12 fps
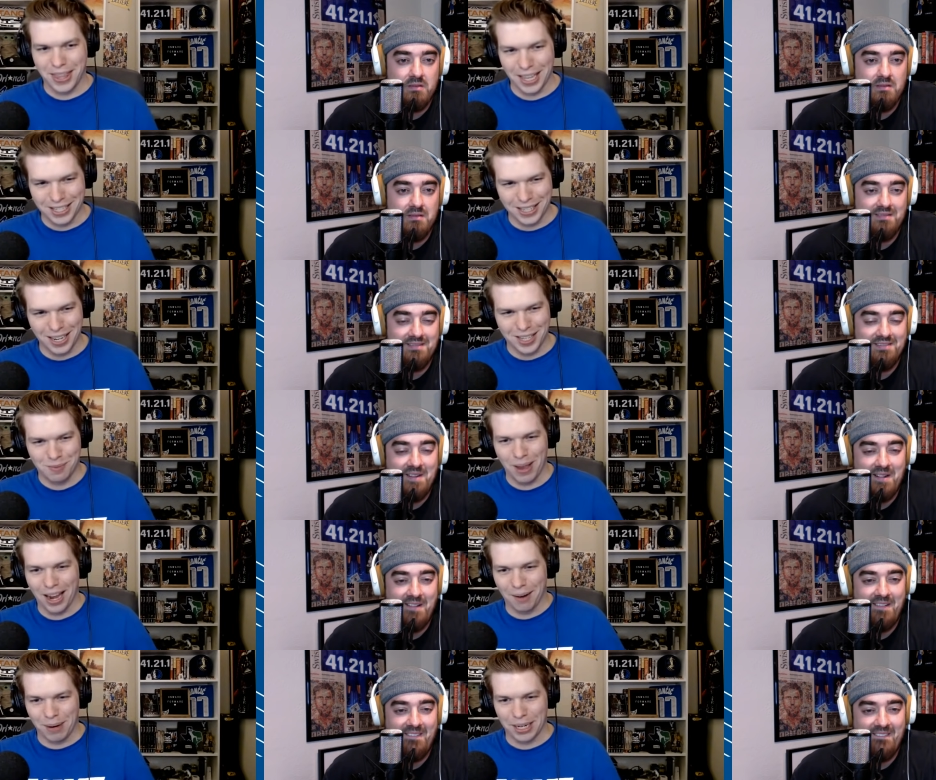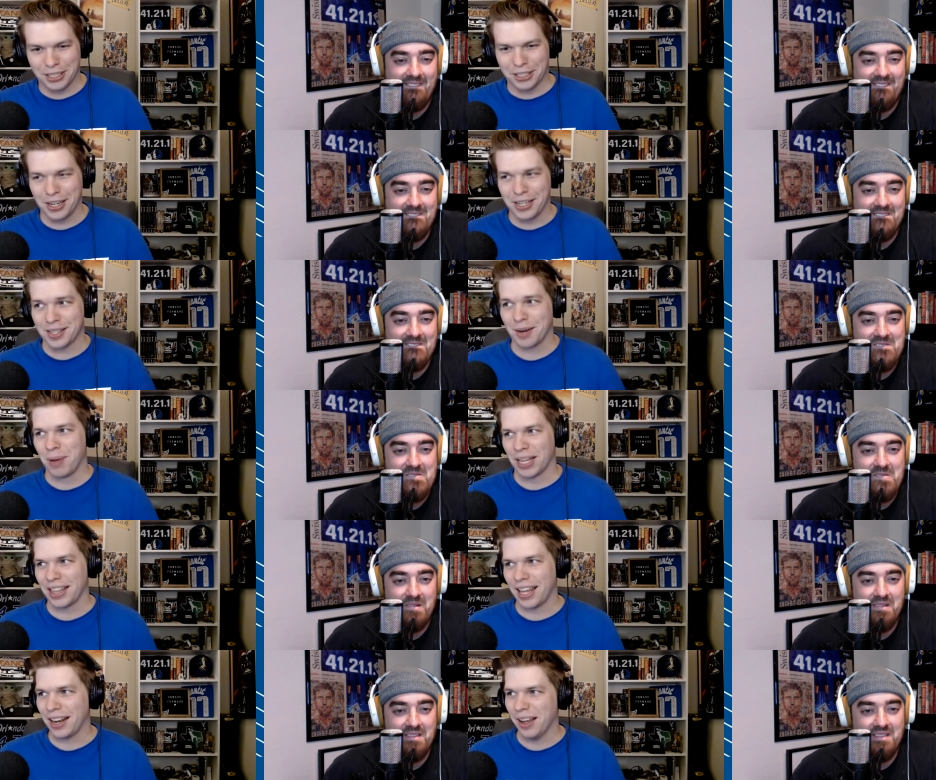Speaker 1: things that he's made, I'm not sure he's going to pick
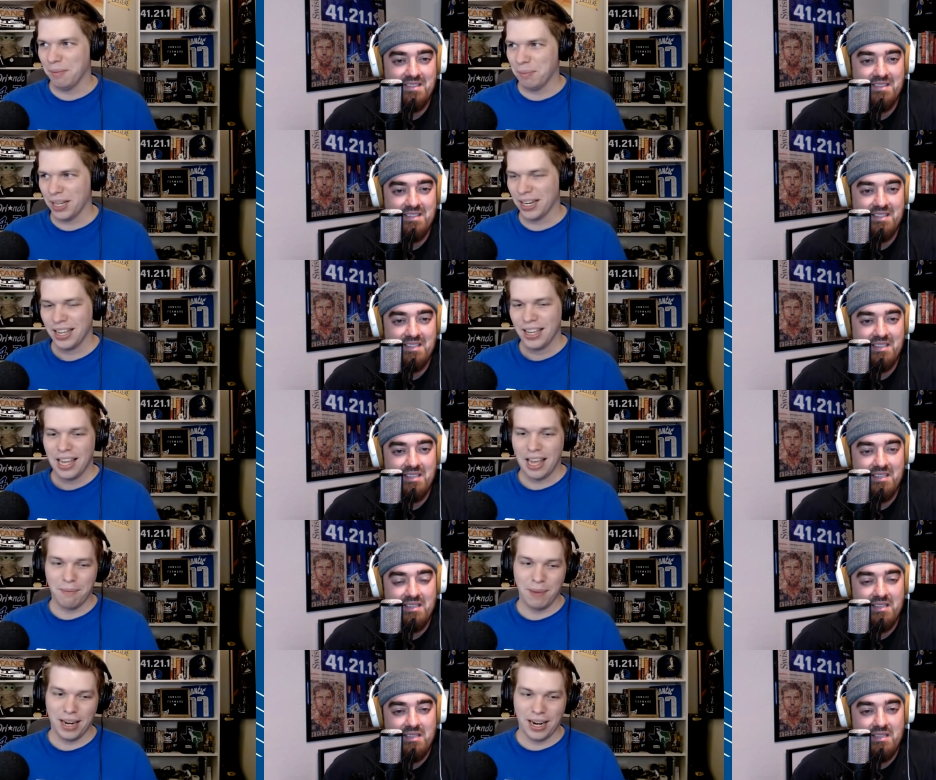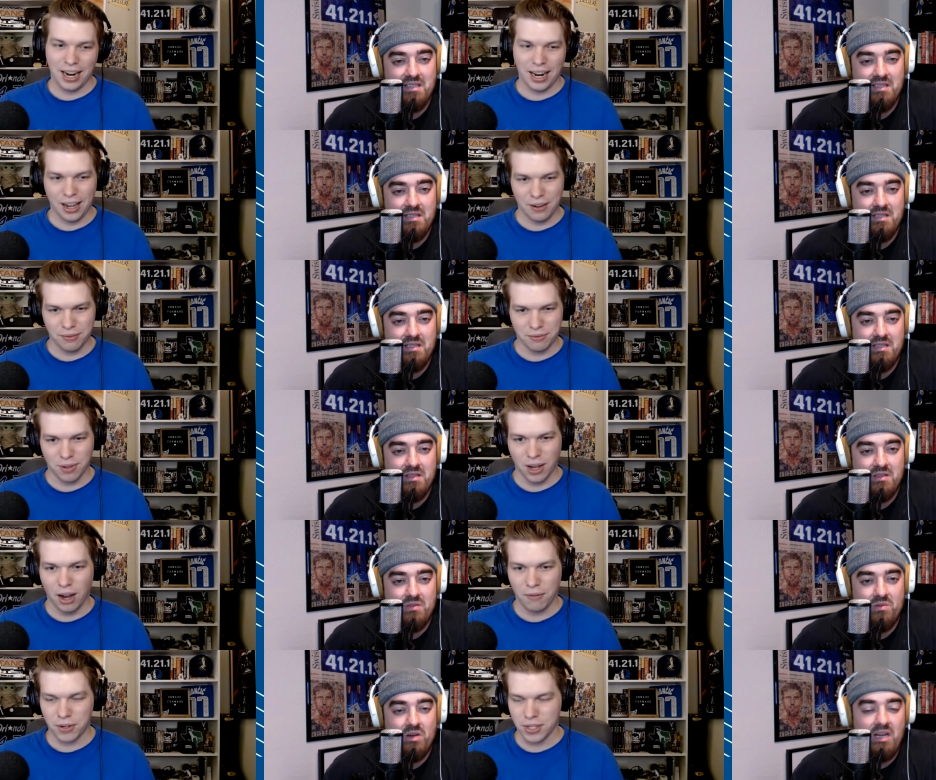that up, but he may not have
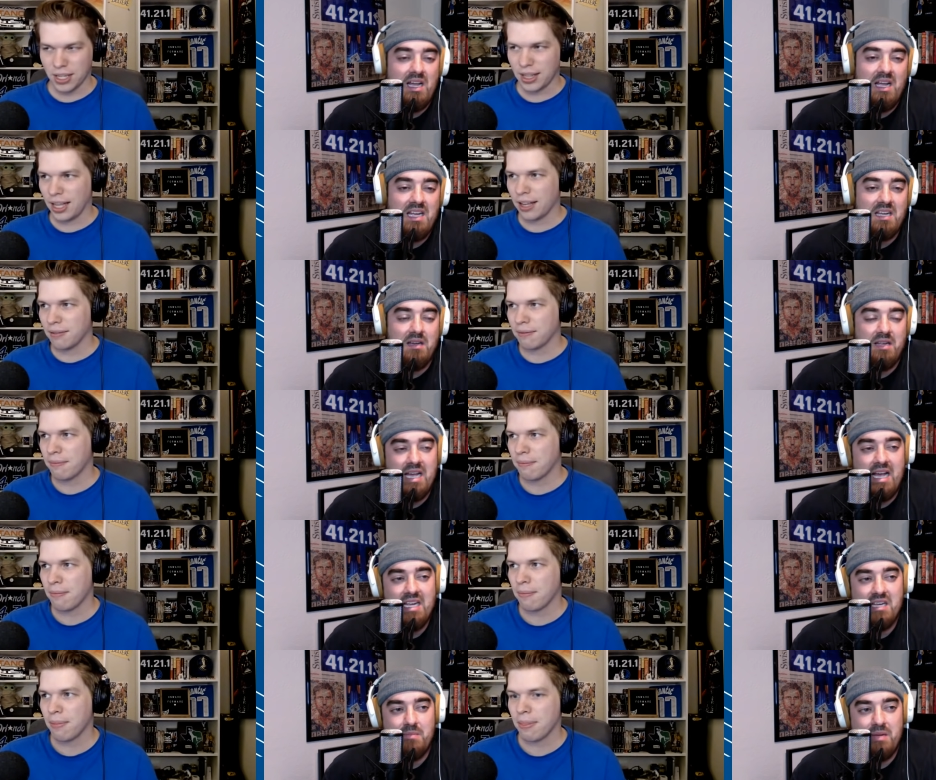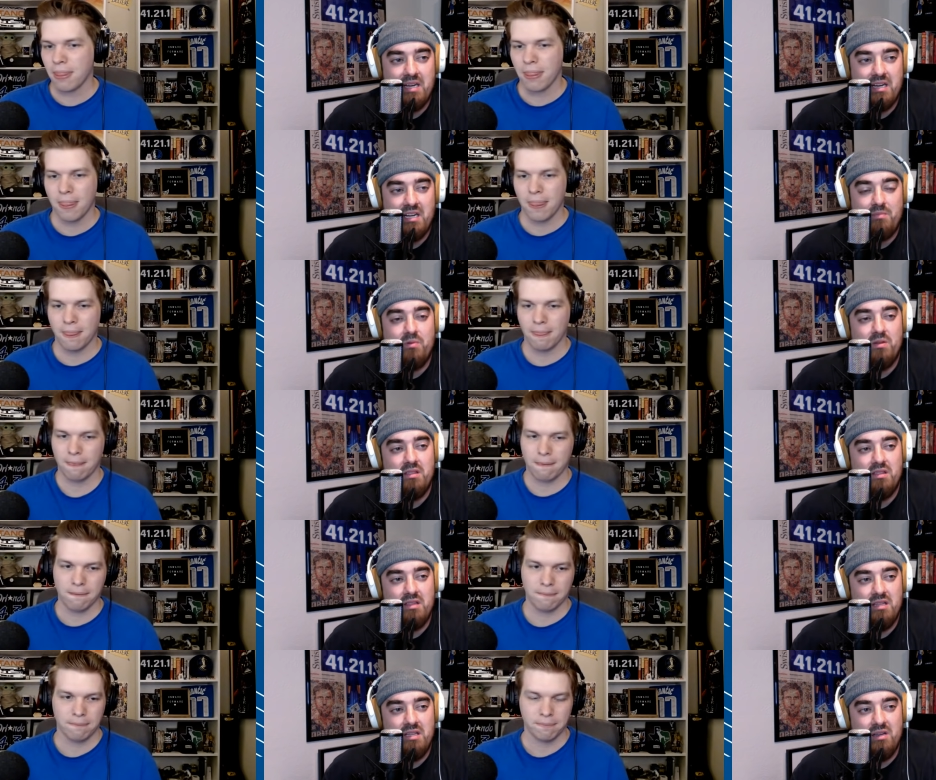offers. Well,
Speaker 2: he could, yeah, he could pick it up with
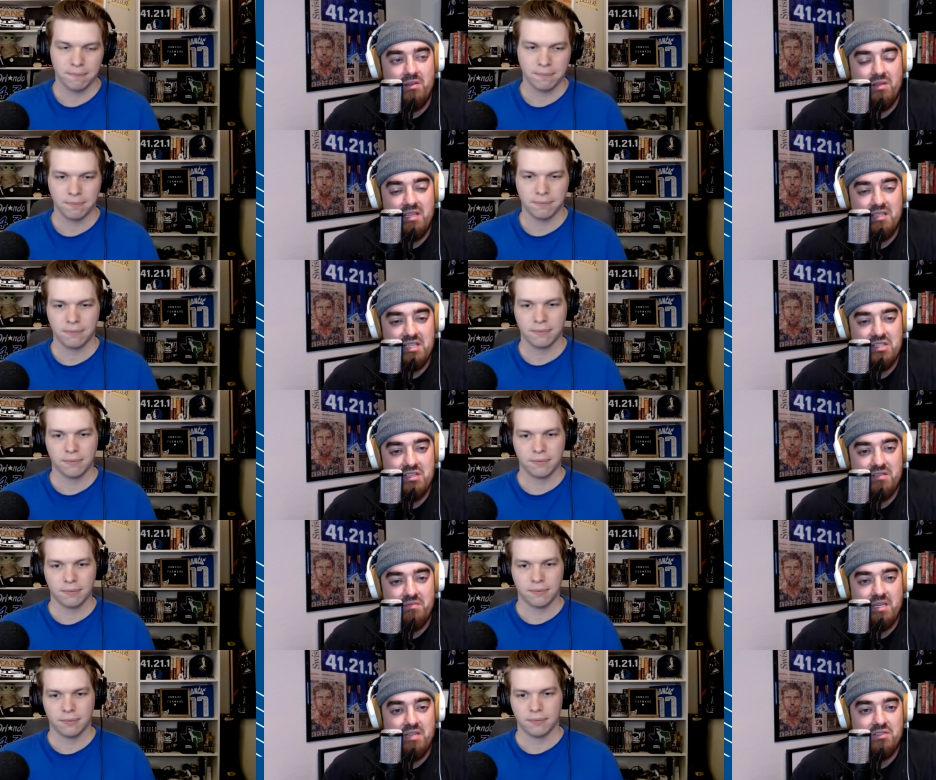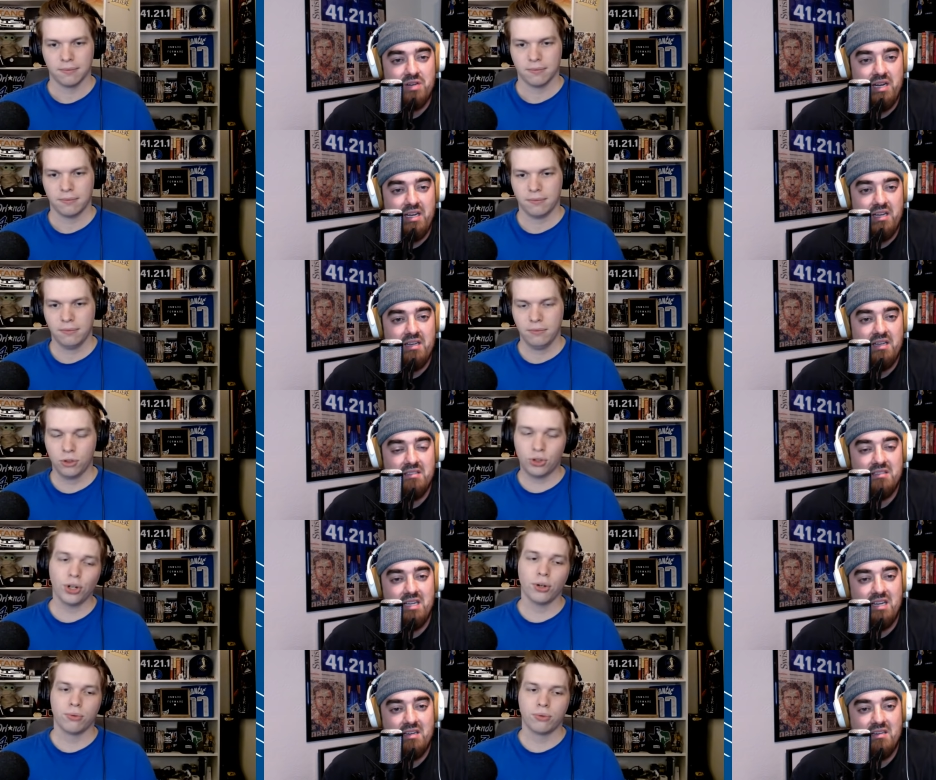you know the intention of being traded. And
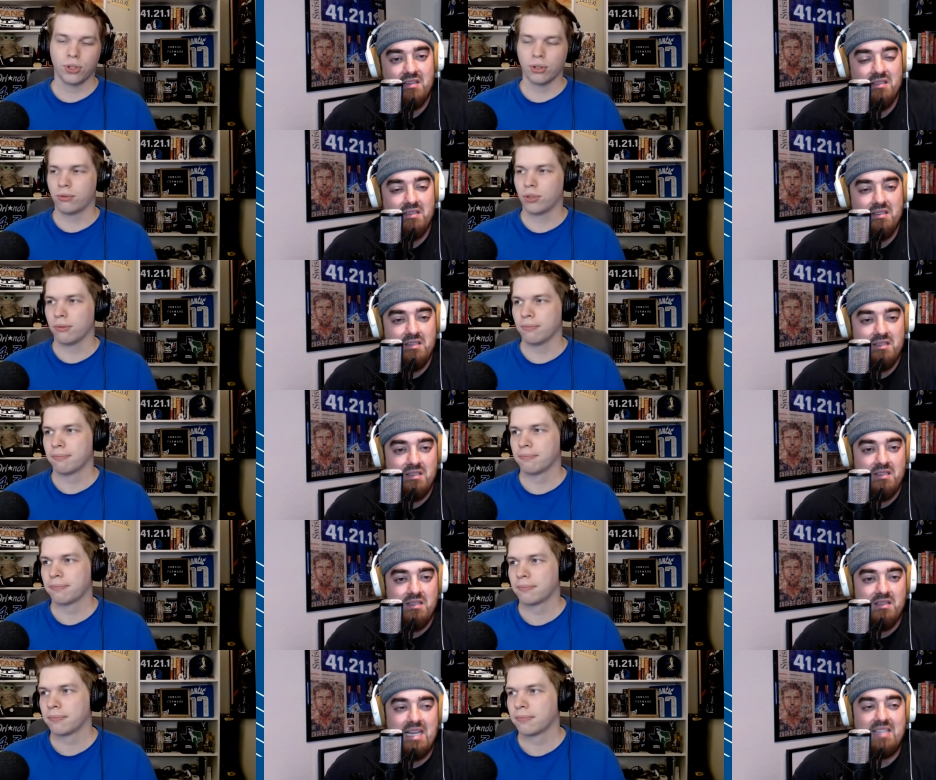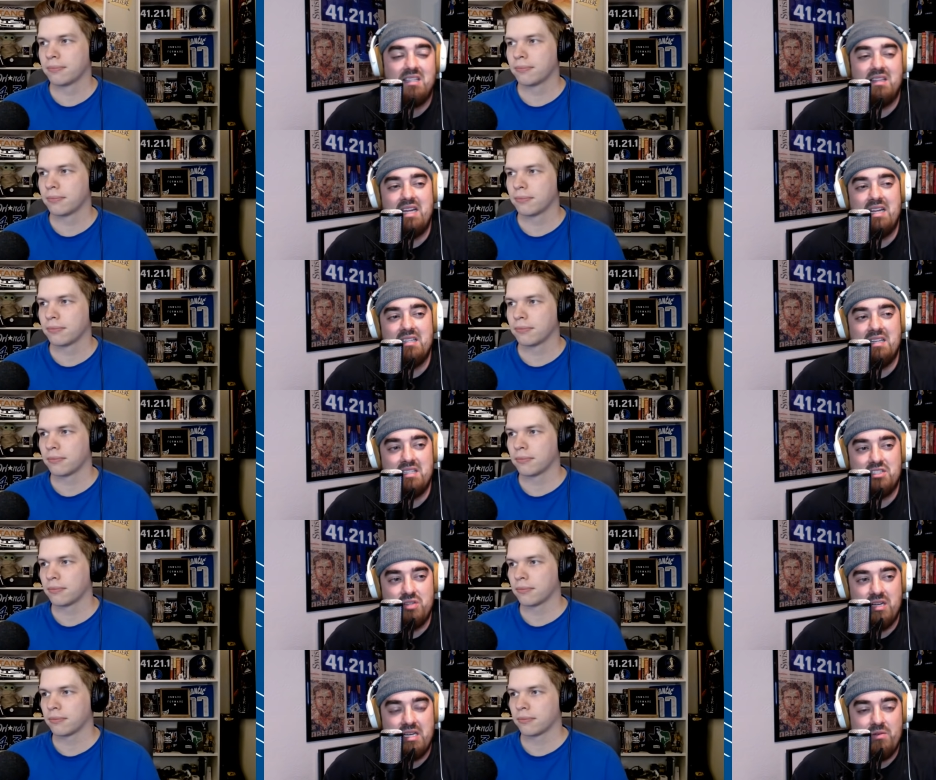true, like, true, true. That's the thing that gets
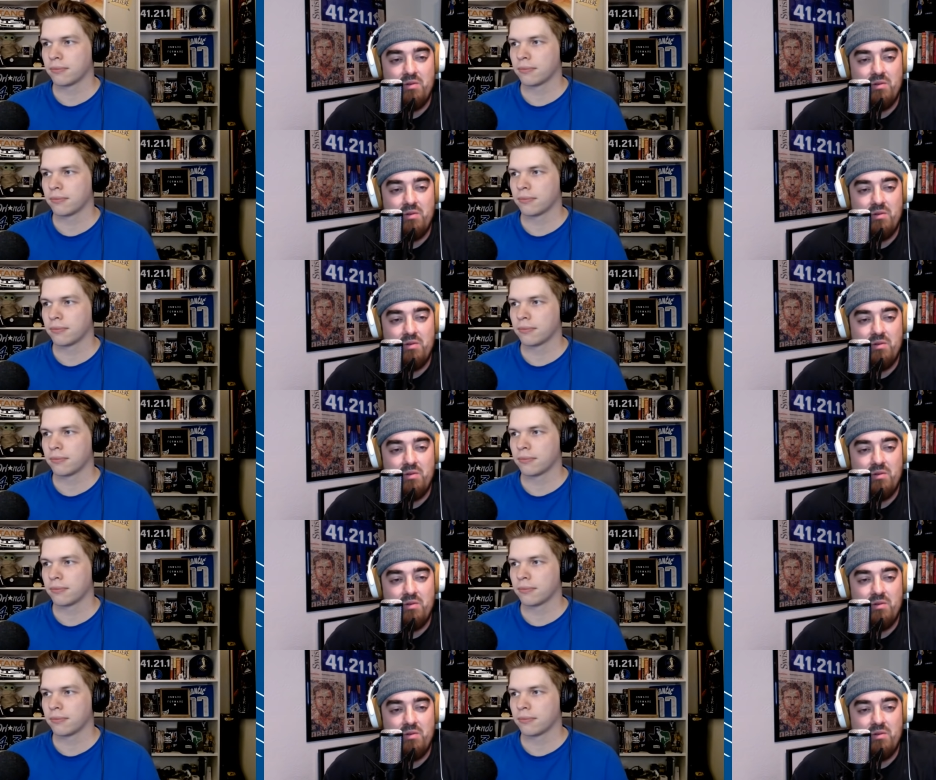tricky